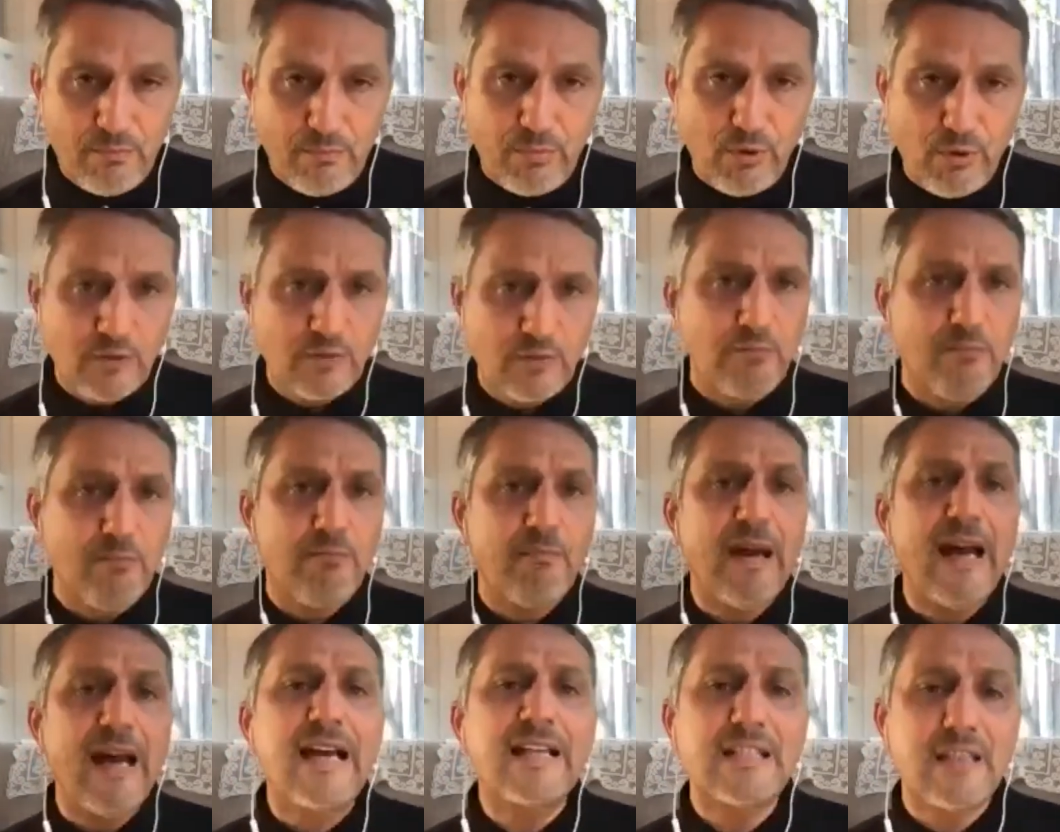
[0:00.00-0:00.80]
put
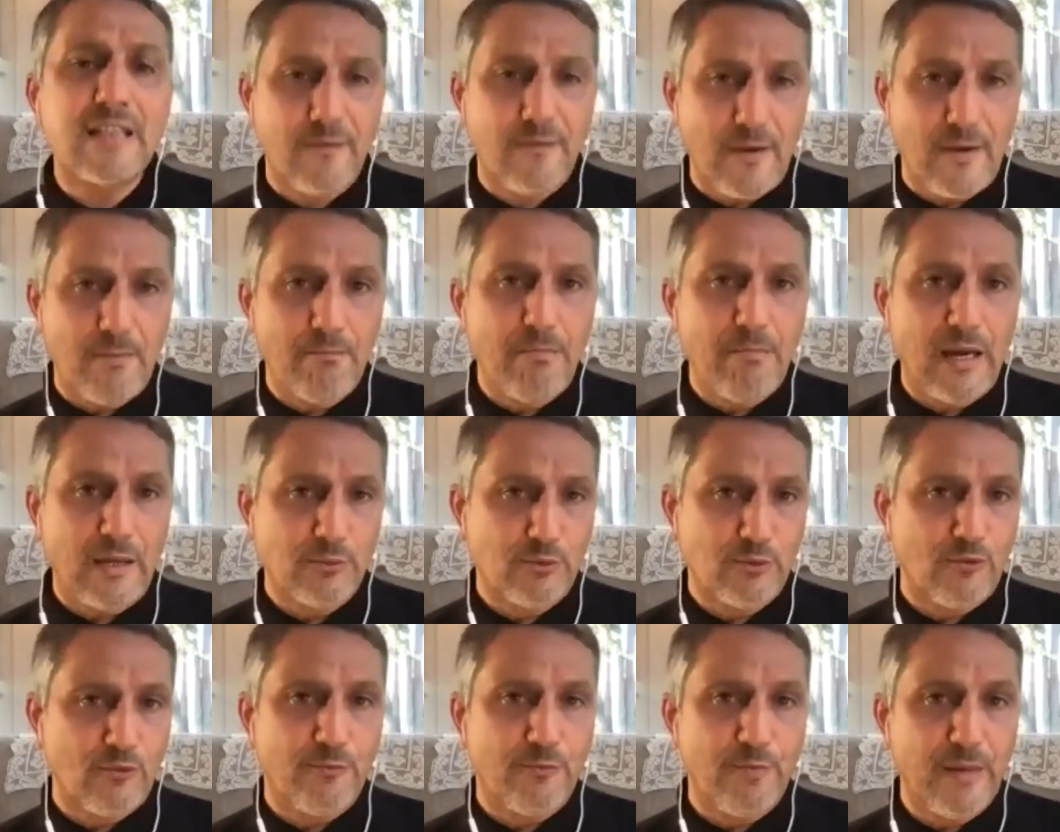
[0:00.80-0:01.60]
massive
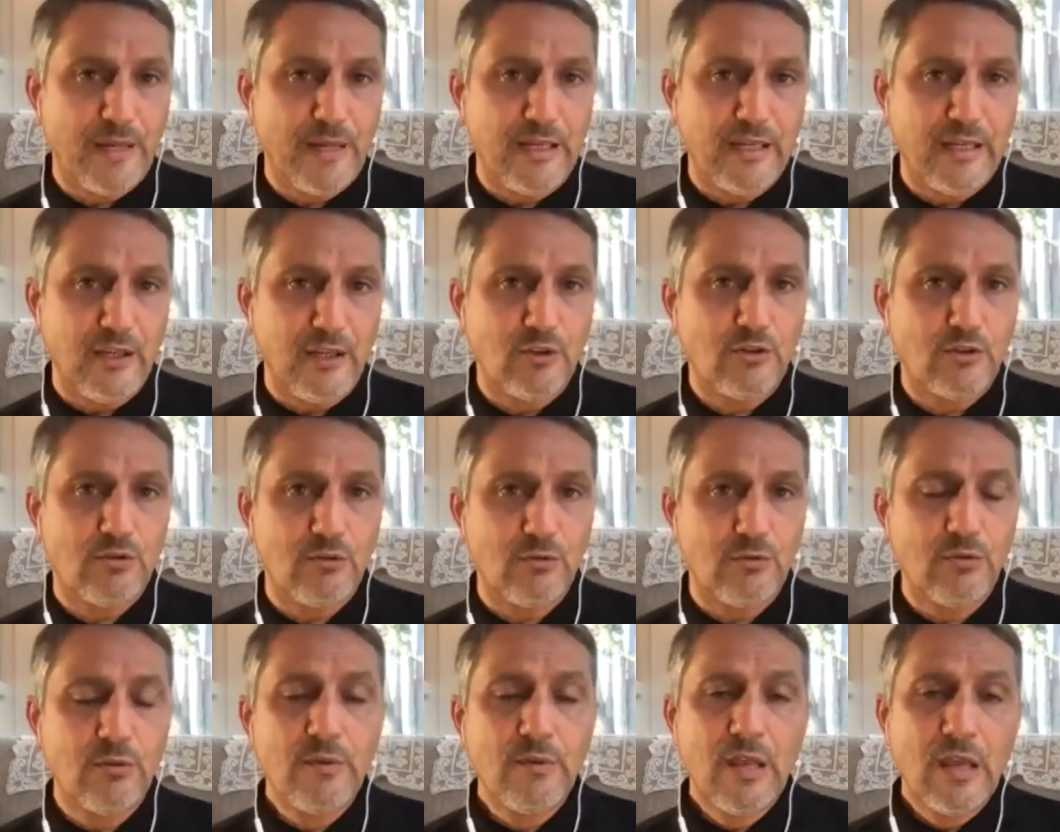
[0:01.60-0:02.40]
amounts of money
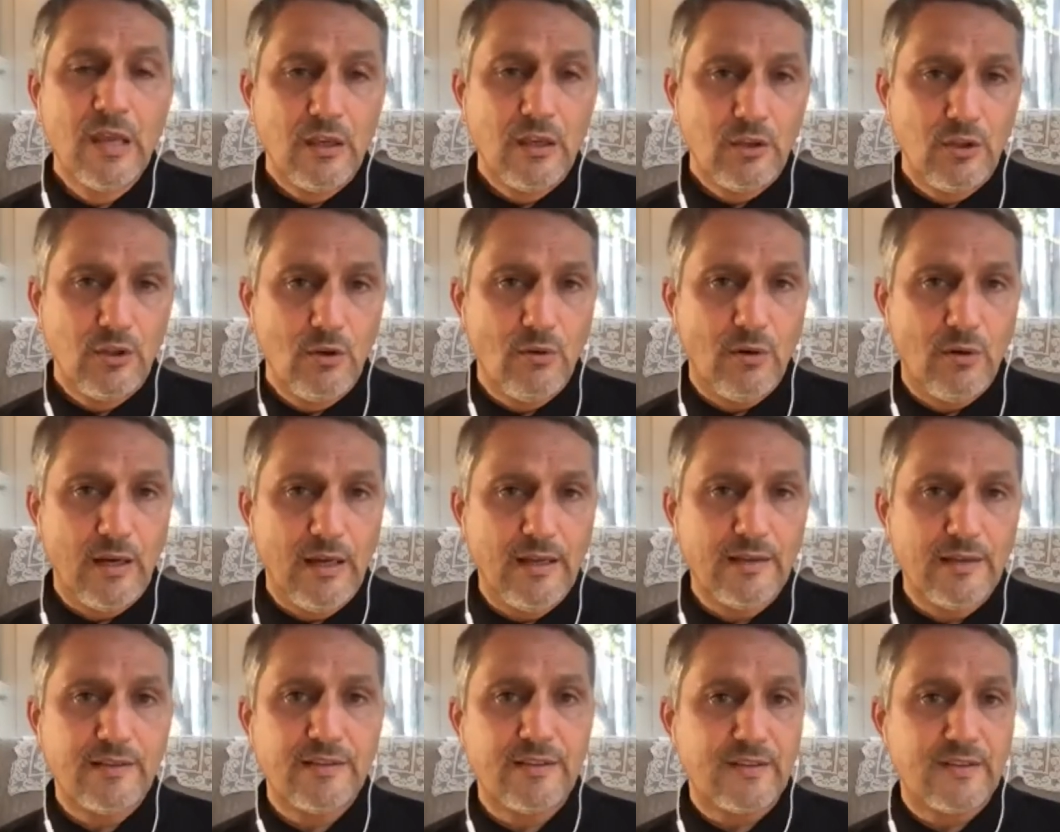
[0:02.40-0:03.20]
into
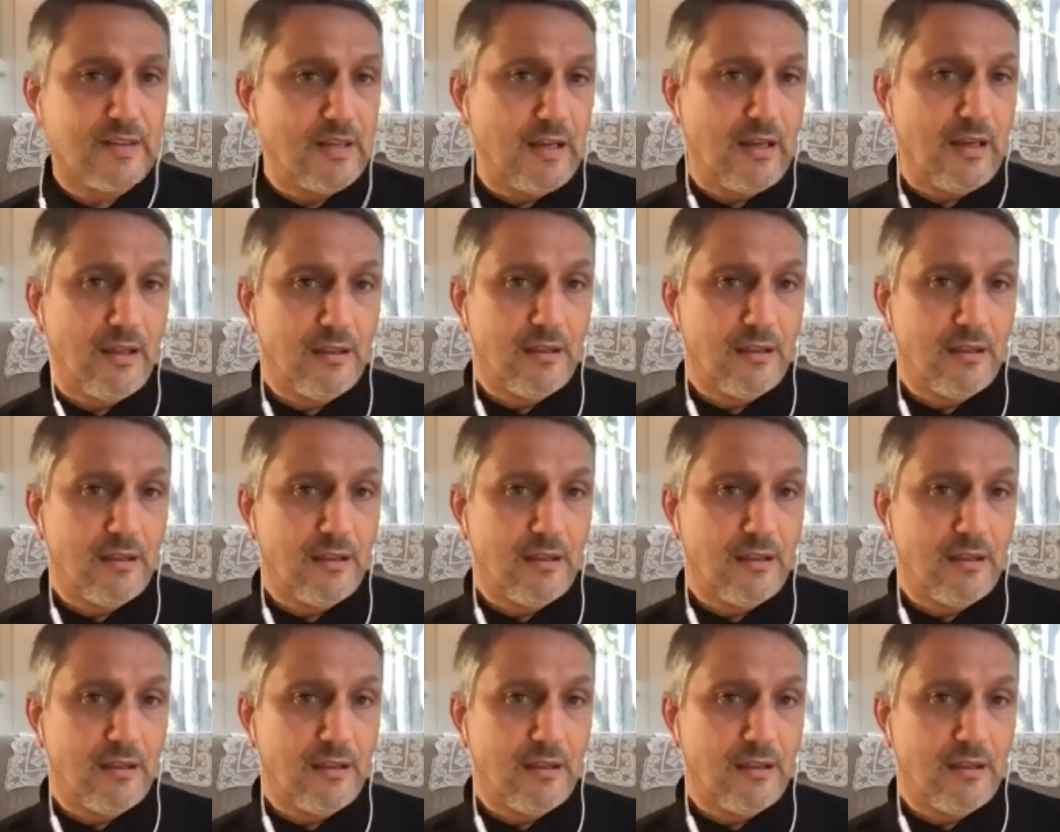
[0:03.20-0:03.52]
US